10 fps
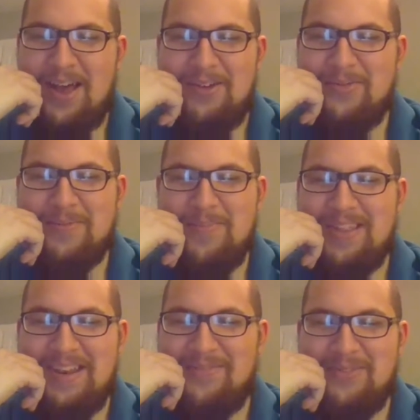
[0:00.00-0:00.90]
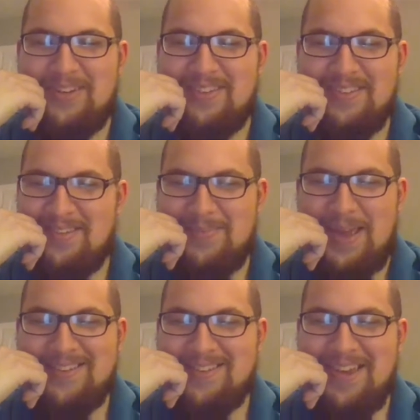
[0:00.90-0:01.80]
you made that inference,
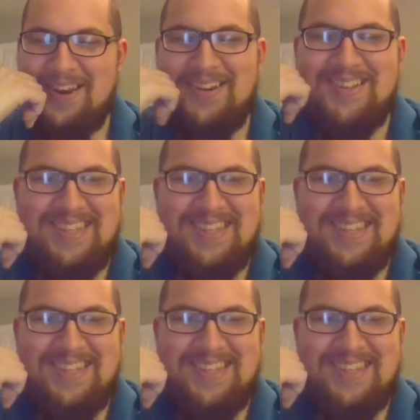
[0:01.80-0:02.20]
Max. I don't